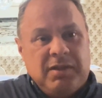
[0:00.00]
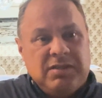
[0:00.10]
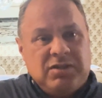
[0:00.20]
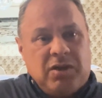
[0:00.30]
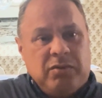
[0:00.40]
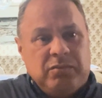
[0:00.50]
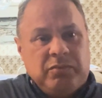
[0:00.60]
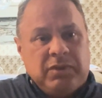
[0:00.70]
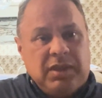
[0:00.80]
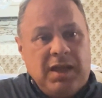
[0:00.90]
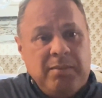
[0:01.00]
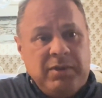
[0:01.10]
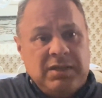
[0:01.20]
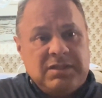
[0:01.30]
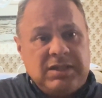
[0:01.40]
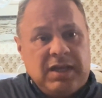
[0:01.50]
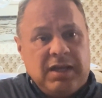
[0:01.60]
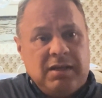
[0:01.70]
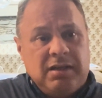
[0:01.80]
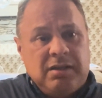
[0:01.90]
So with that being
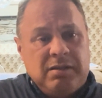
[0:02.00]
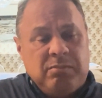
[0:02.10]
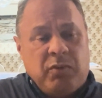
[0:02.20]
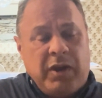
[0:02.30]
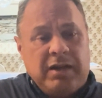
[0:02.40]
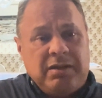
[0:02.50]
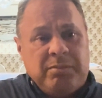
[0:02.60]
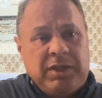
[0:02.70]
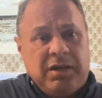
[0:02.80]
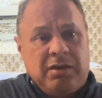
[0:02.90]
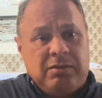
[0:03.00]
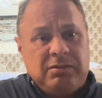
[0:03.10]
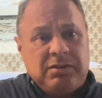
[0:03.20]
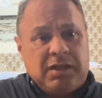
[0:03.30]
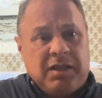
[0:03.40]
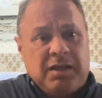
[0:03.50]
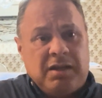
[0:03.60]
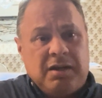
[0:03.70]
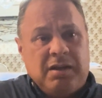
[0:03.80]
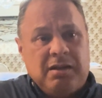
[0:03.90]
said, buen Camino,
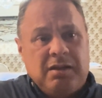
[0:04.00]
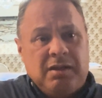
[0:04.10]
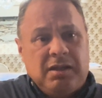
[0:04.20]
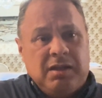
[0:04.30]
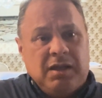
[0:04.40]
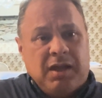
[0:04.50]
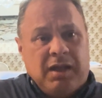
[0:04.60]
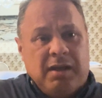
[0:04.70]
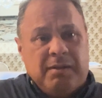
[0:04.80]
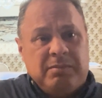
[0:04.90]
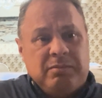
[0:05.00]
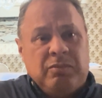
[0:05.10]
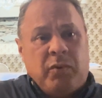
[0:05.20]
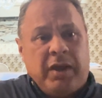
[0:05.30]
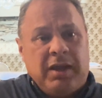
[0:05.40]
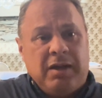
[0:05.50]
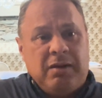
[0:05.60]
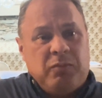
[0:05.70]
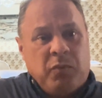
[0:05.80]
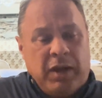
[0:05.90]
and
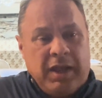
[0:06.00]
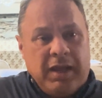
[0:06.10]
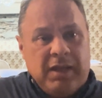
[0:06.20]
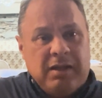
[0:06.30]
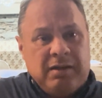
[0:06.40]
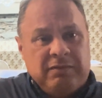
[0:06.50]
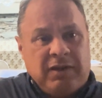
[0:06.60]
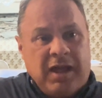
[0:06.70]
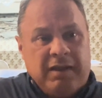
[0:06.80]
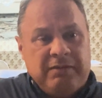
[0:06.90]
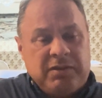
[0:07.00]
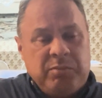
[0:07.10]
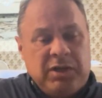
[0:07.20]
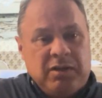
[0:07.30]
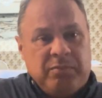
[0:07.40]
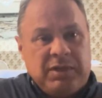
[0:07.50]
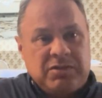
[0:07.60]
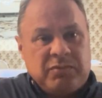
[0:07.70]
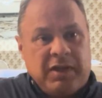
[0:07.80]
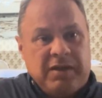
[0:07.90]
buen way of life. Camino
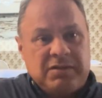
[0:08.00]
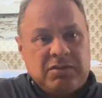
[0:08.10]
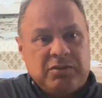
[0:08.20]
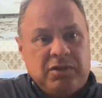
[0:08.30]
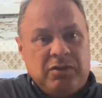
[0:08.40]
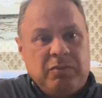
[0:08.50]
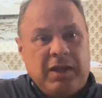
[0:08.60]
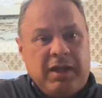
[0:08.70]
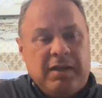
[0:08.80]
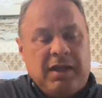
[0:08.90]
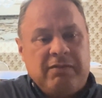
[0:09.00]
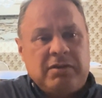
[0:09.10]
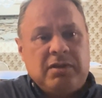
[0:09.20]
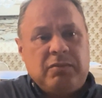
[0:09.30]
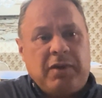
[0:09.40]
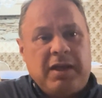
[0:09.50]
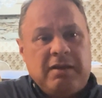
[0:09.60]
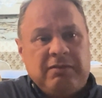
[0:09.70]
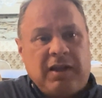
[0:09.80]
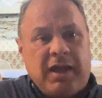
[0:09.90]
means way, so good way. Have a good way
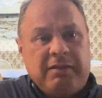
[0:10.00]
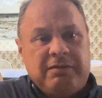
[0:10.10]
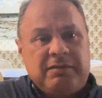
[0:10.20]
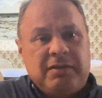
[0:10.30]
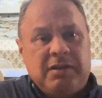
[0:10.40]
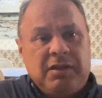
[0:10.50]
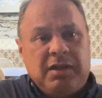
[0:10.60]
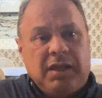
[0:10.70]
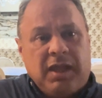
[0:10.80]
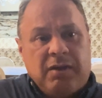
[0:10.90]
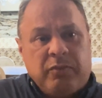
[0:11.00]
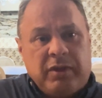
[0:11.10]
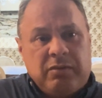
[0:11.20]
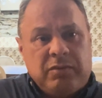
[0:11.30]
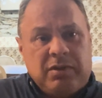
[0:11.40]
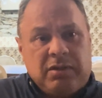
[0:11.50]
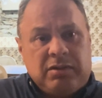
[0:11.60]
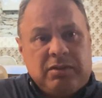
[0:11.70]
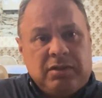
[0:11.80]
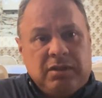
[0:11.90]
of life, and we
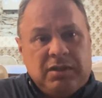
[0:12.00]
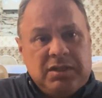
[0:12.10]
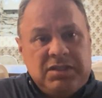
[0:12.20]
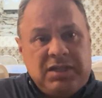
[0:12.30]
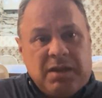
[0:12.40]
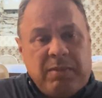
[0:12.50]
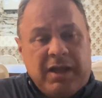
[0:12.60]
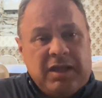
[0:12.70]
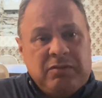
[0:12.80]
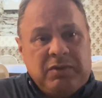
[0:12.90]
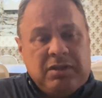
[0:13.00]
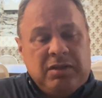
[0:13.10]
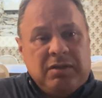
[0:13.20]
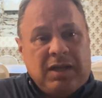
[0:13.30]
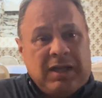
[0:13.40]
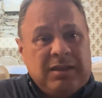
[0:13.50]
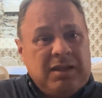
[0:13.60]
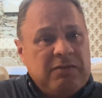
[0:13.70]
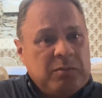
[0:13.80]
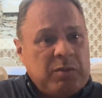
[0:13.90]
will check back in with you, I
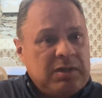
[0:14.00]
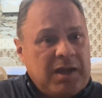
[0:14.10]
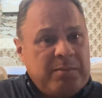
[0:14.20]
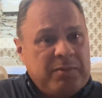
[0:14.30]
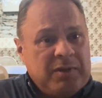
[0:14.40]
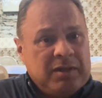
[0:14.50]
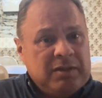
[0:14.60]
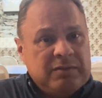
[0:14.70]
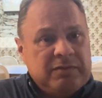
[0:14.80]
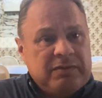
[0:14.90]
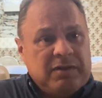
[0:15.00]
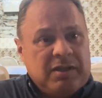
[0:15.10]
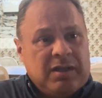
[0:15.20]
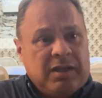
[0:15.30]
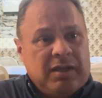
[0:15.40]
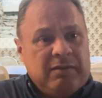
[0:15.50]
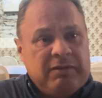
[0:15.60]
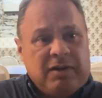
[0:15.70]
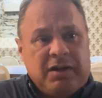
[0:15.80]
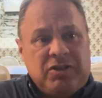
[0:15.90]
think, from on top of a
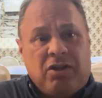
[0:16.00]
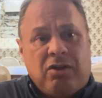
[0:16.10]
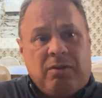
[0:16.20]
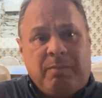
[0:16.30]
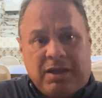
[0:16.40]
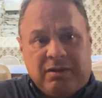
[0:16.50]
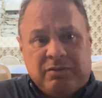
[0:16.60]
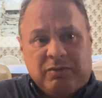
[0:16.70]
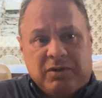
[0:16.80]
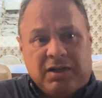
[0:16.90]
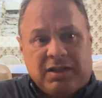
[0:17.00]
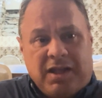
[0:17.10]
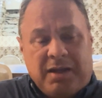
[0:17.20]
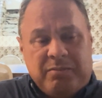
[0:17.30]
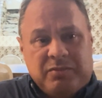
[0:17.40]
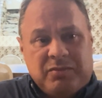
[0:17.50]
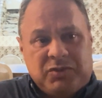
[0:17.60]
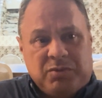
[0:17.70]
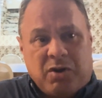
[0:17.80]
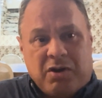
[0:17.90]
very tall mountain we're going to climb
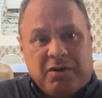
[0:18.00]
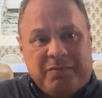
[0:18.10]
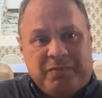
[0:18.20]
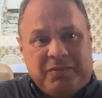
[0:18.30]
tomorrow.